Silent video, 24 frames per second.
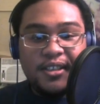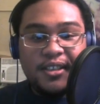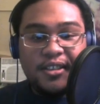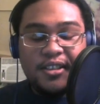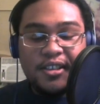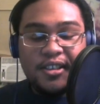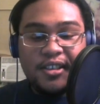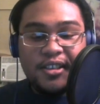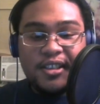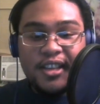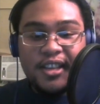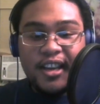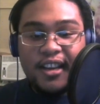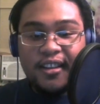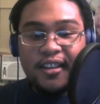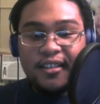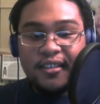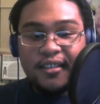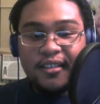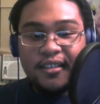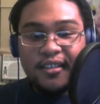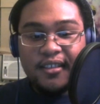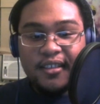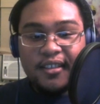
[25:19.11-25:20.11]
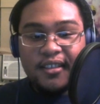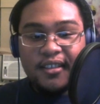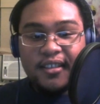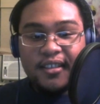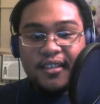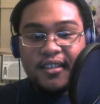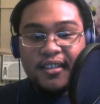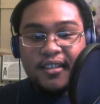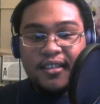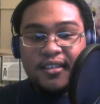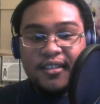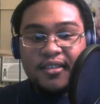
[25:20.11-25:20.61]
just said,
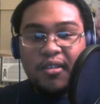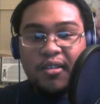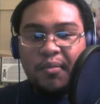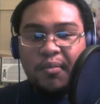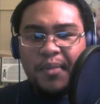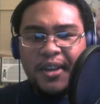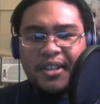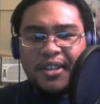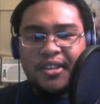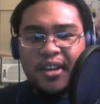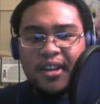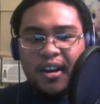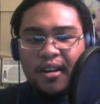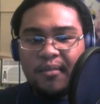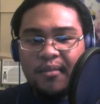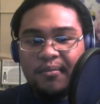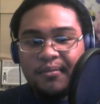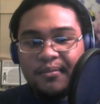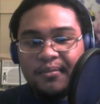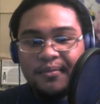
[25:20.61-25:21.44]
don't be dumb.